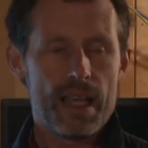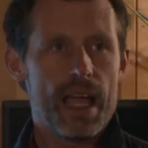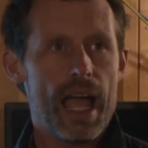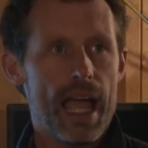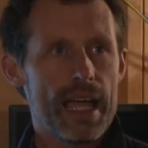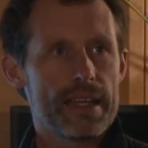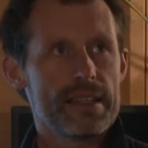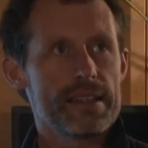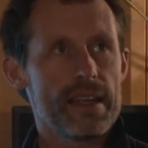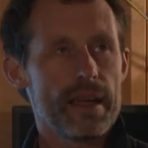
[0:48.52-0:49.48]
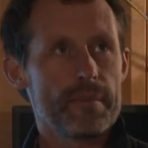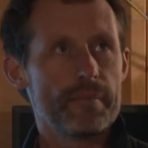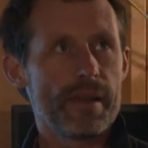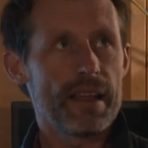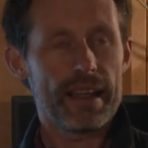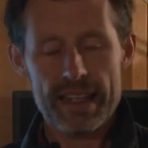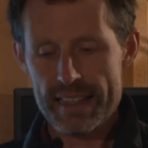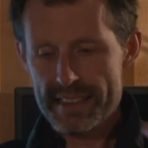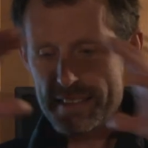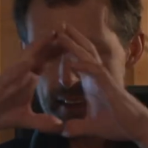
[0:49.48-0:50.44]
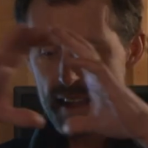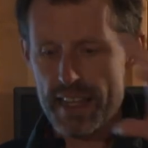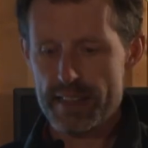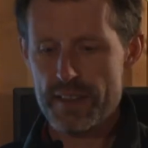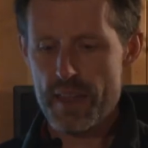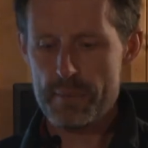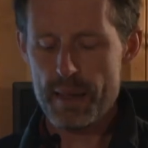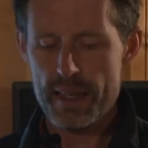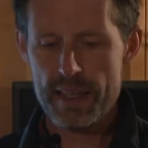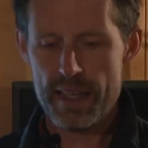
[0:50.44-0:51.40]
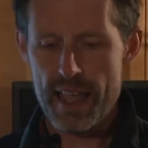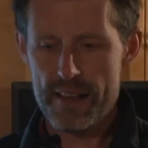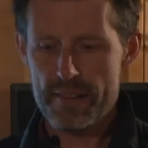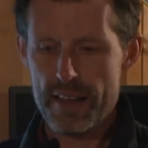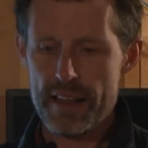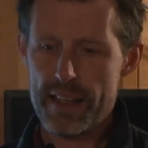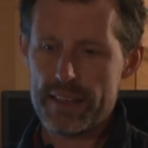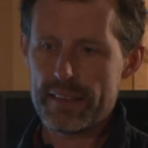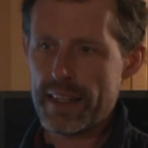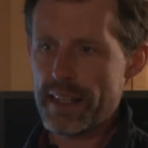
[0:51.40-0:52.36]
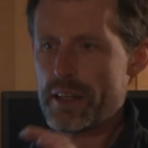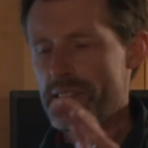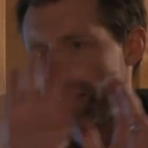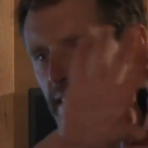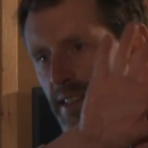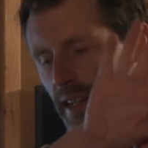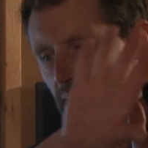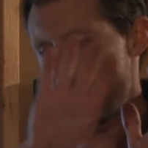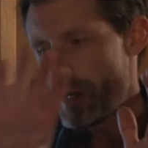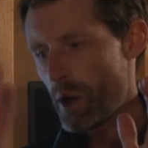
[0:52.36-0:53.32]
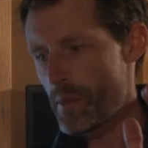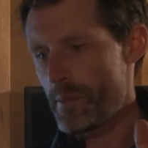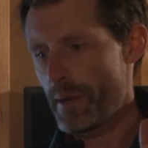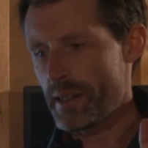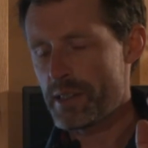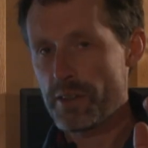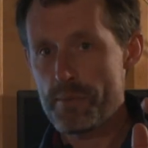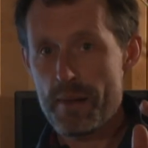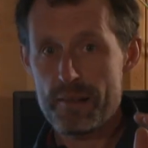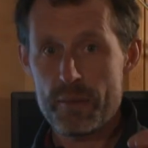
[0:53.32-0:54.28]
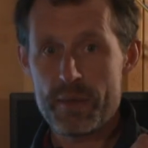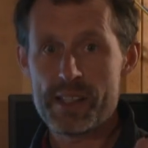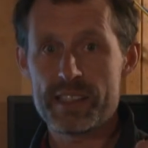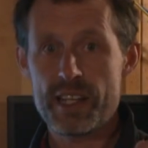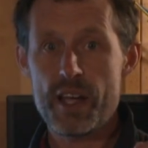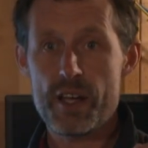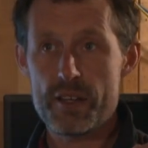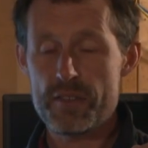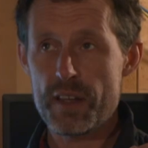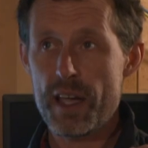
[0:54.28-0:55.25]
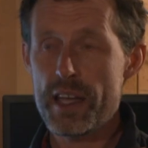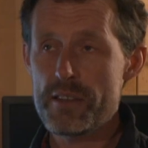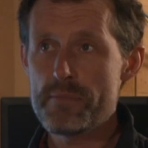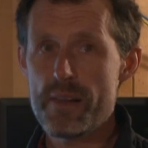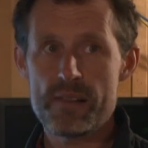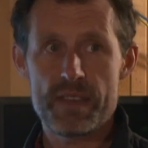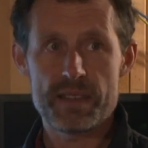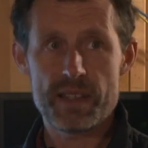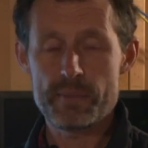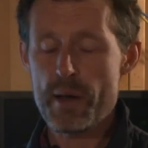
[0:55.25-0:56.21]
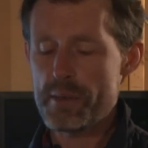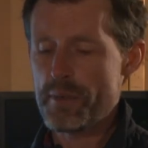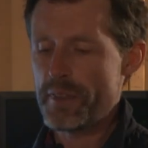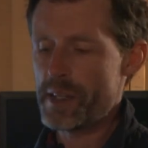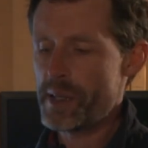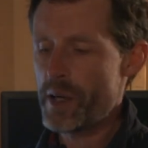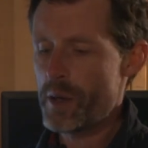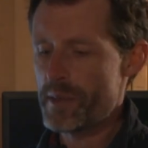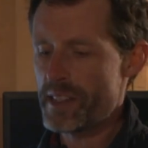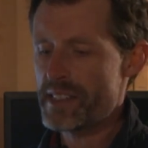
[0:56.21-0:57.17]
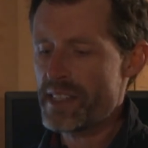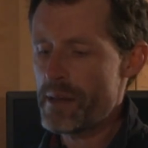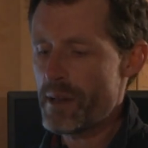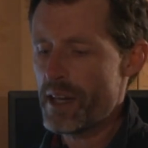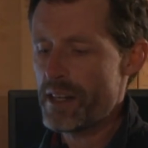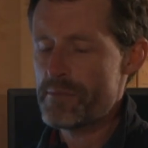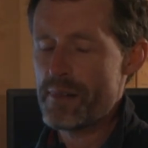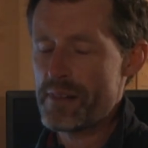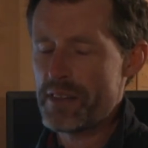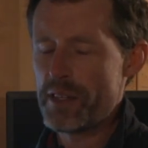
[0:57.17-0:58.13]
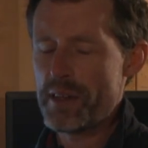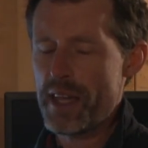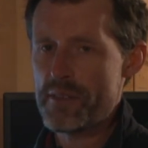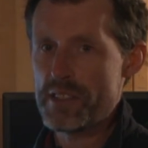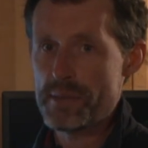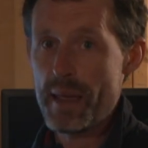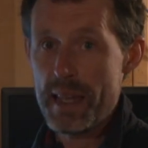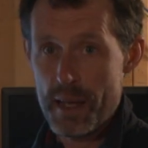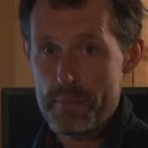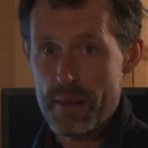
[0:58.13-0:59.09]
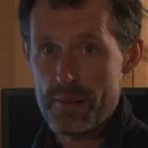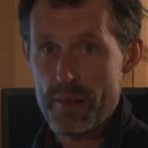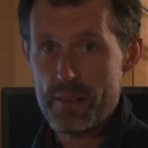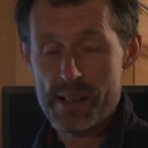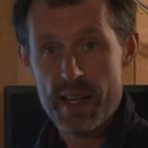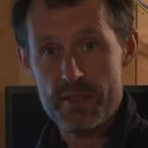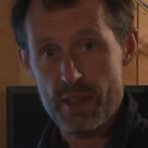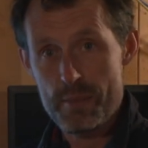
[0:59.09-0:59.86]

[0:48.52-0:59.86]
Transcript: and it collects light in that big area, and the light goes down inside a tube and bounces off a mirror which is curved. The kind of mirror that's at the bottom of the tube is the same kind of mirror that you'd have as a makeup mirror or a shaving